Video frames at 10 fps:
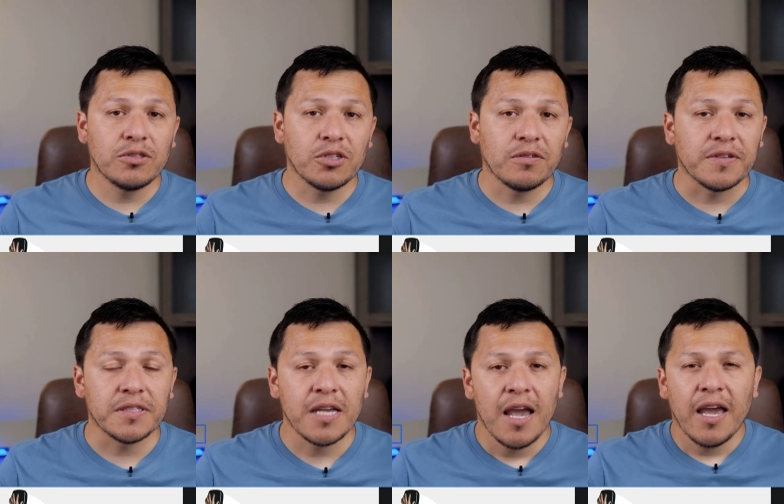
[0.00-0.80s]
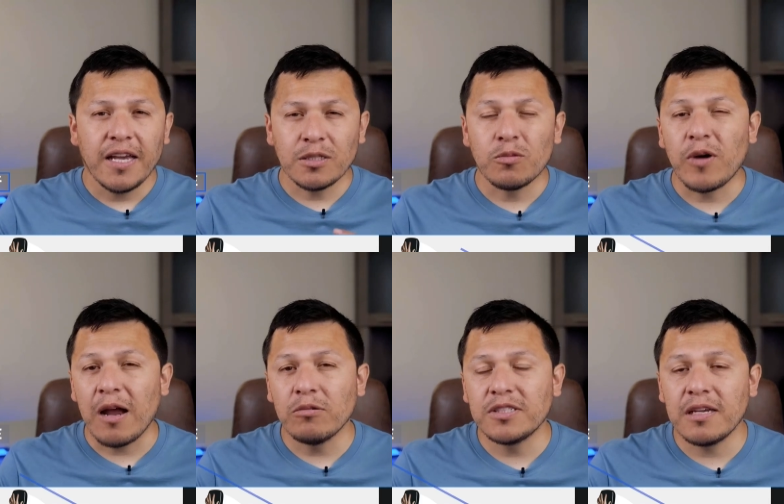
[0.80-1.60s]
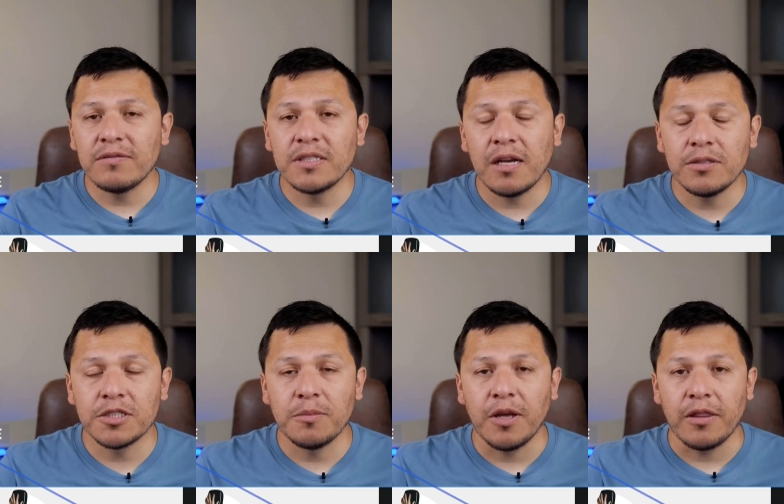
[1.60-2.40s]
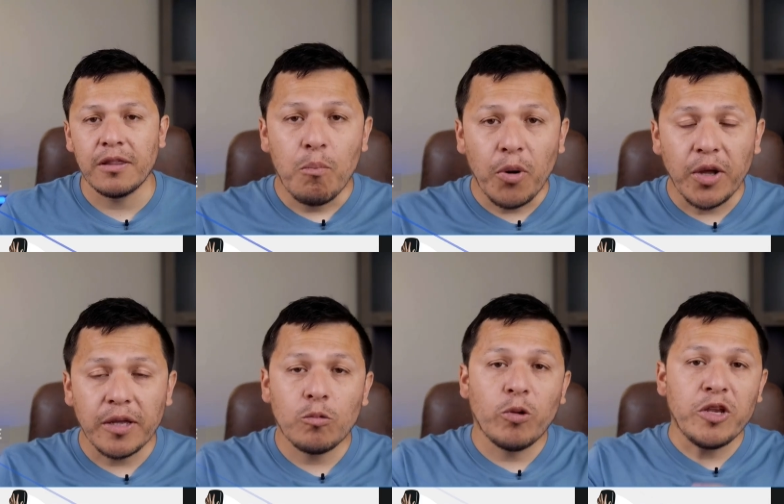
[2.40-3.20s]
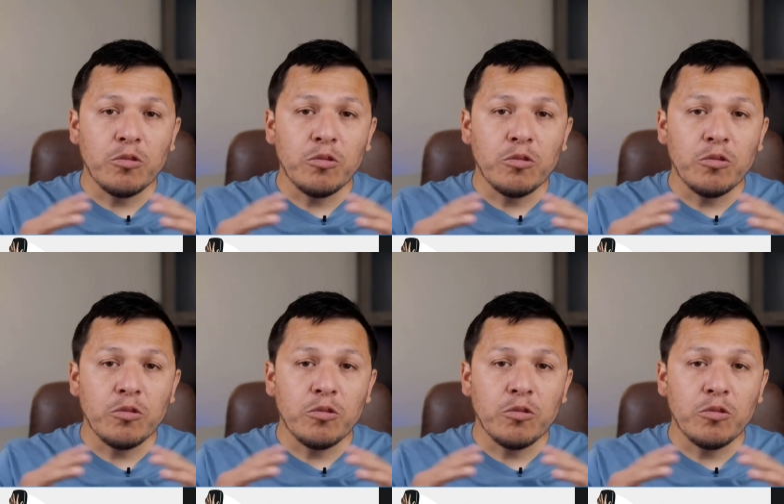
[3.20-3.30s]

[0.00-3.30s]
service is around $7 a month. But when you